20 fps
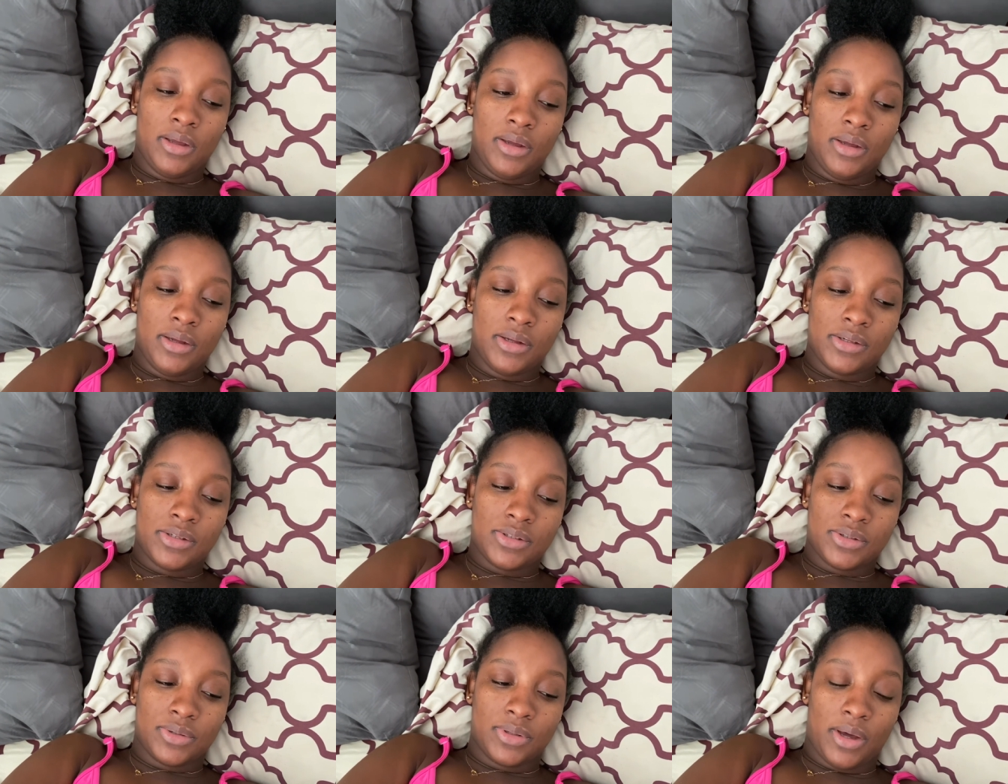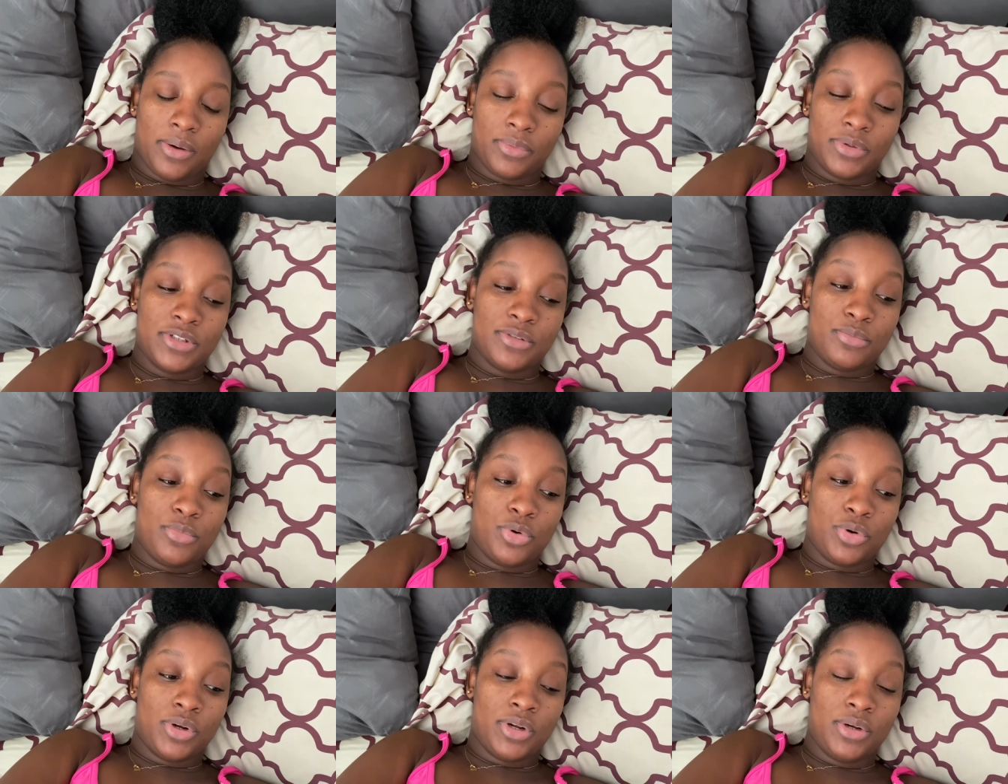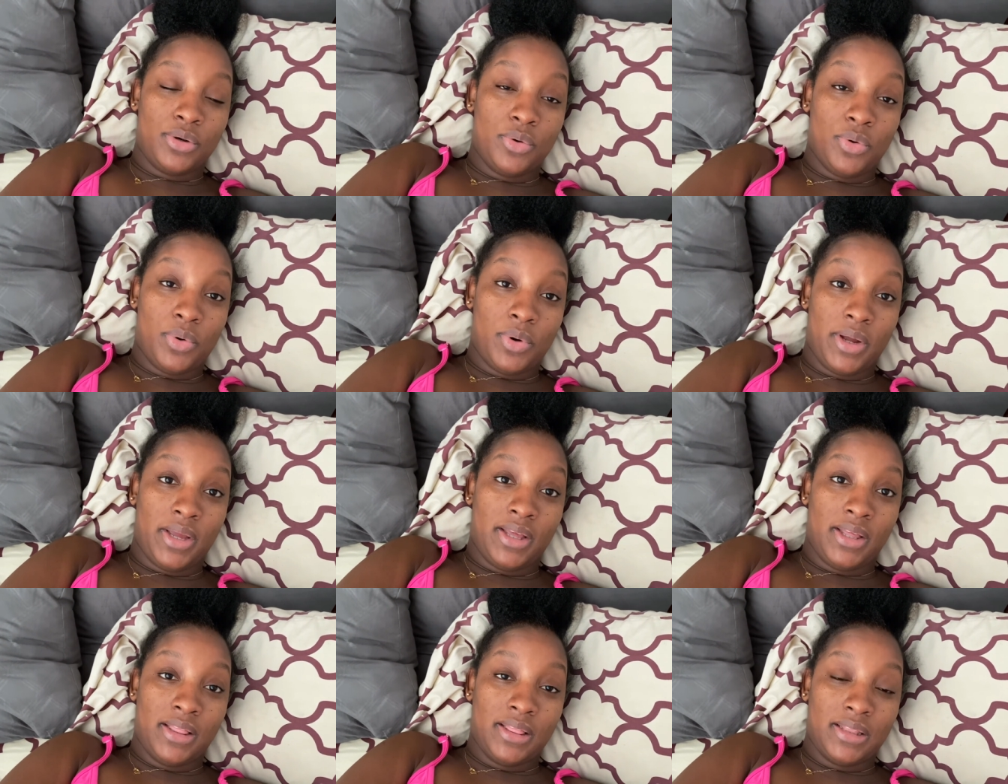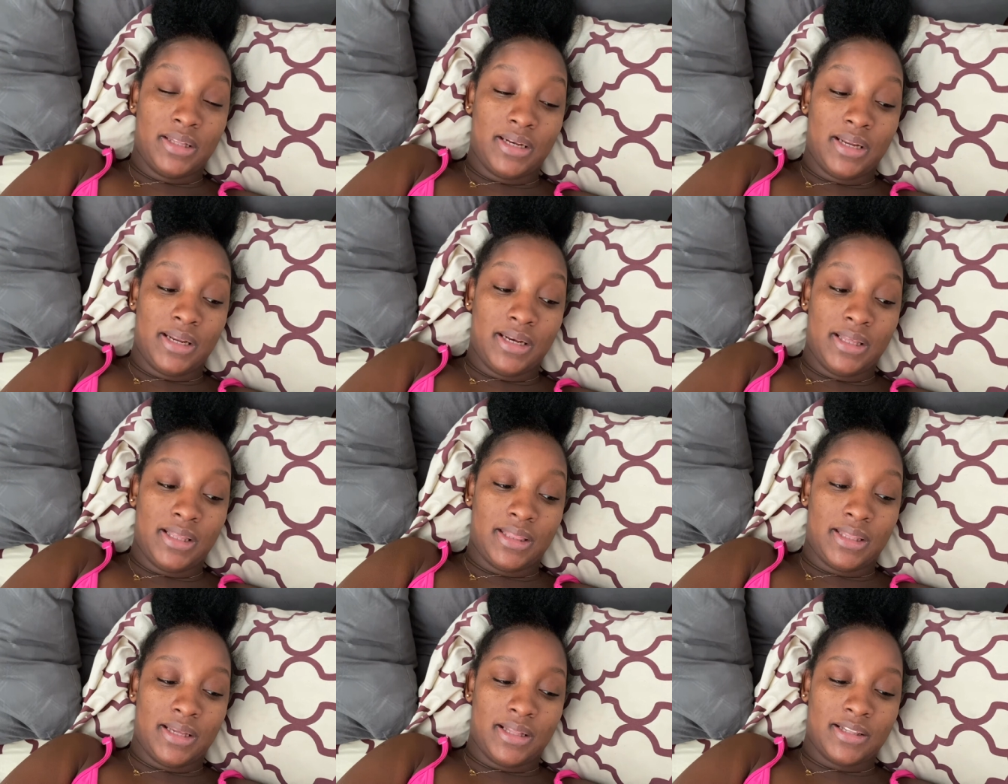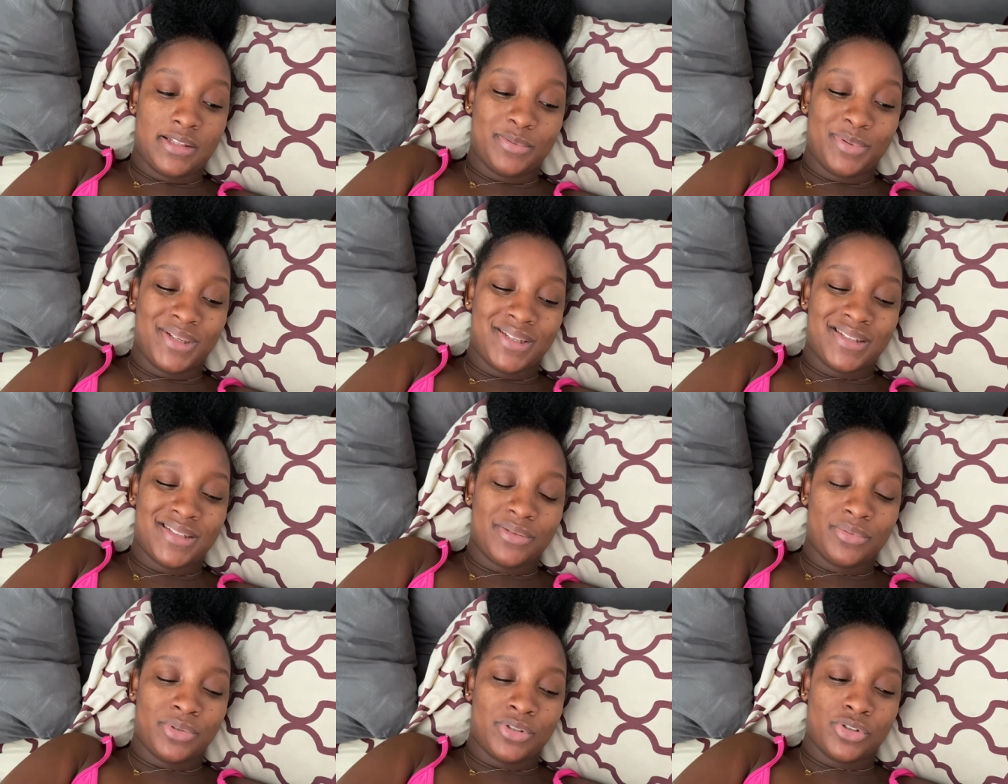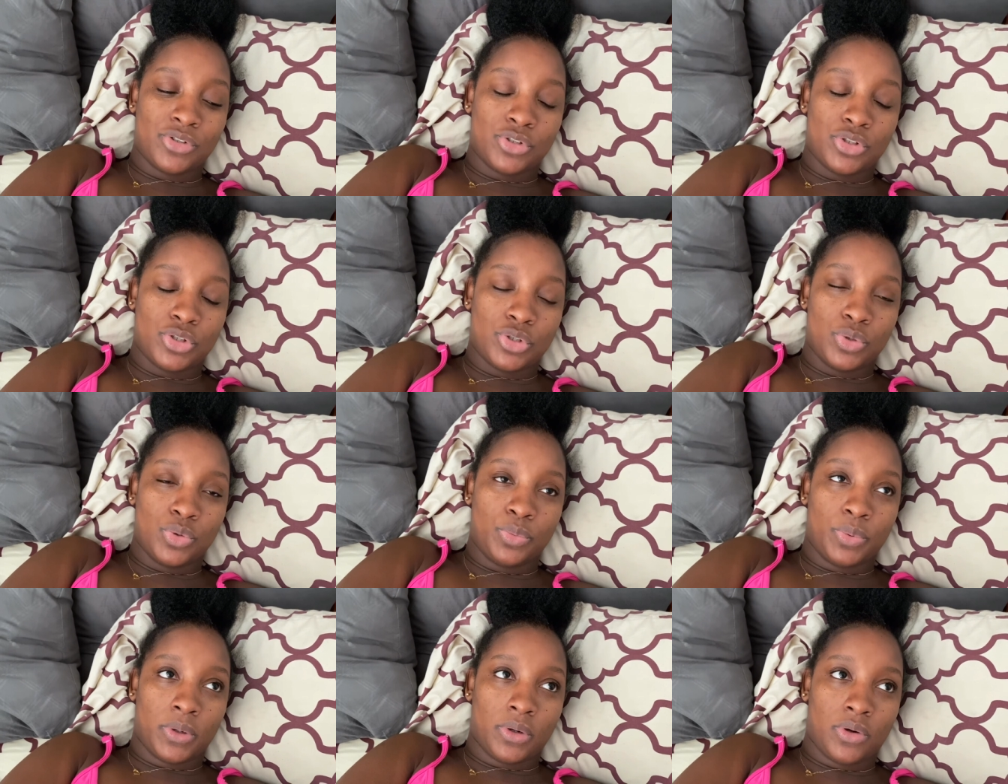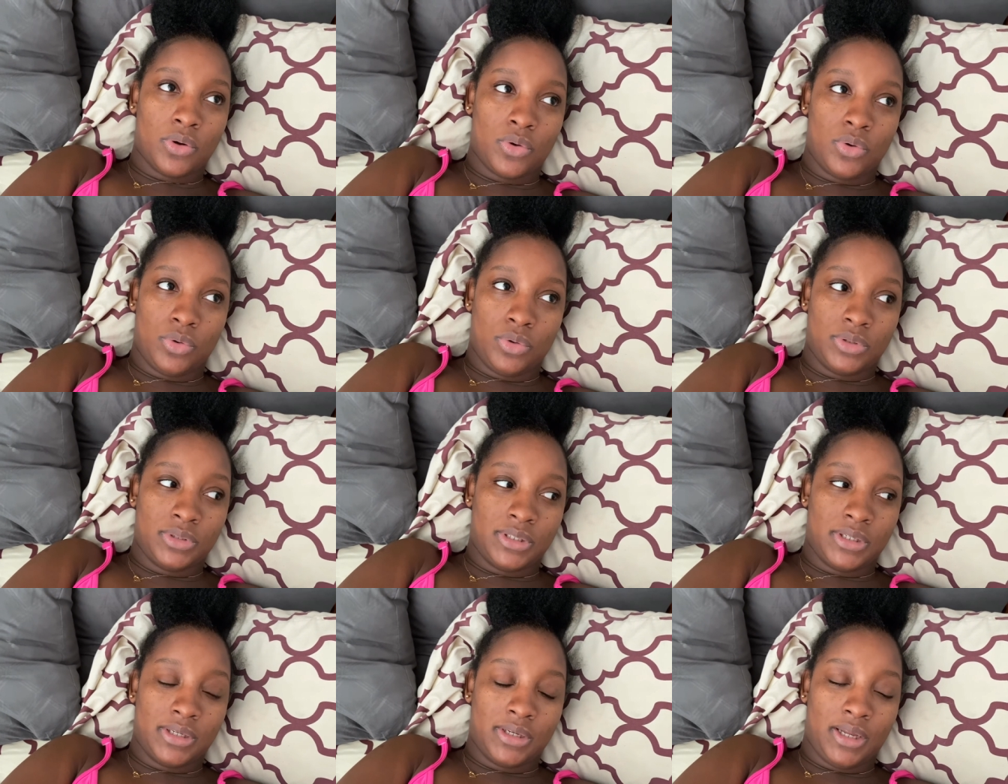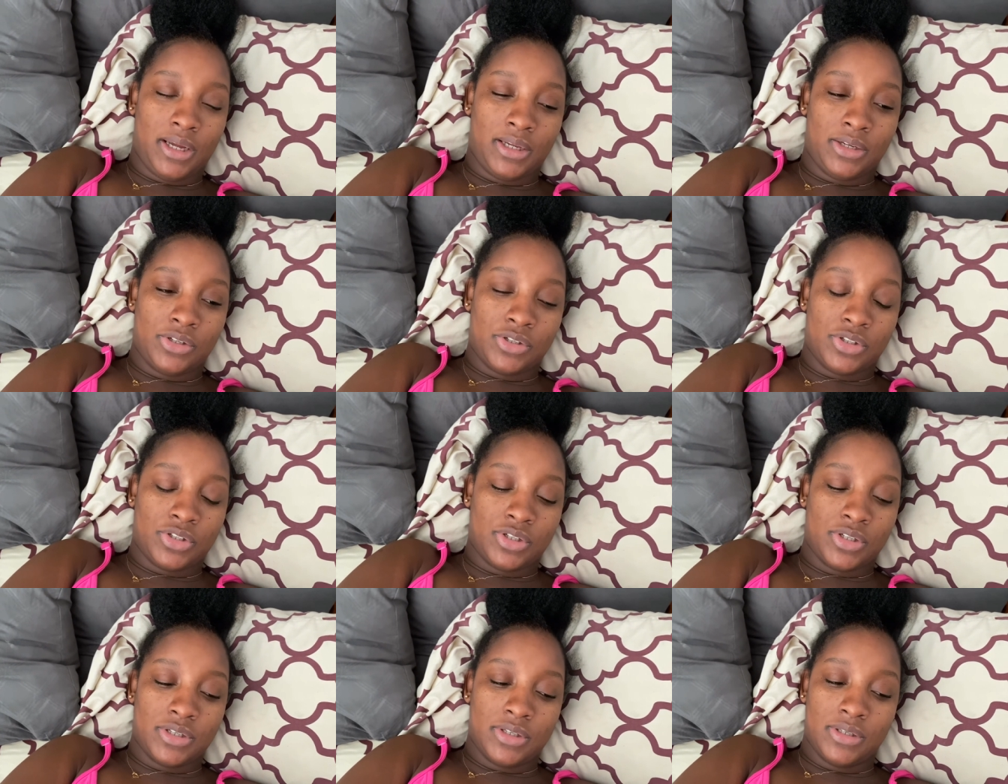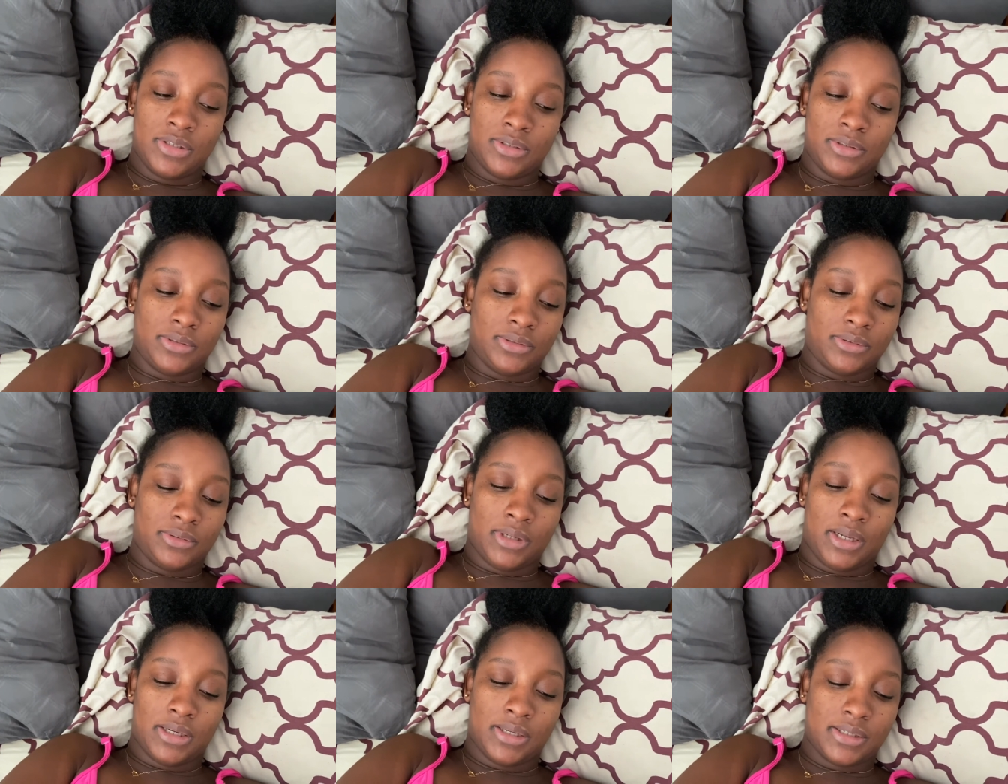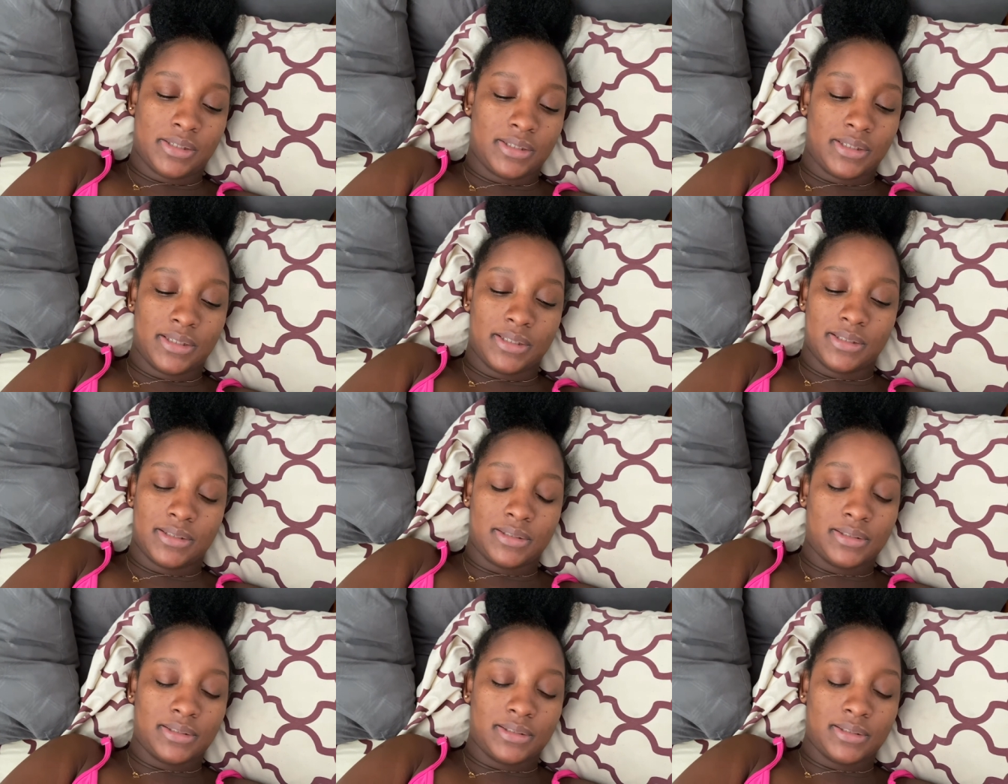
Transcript: So that was more annoying than anything else, because it was just super cold and I just couldn't, I just couldn't,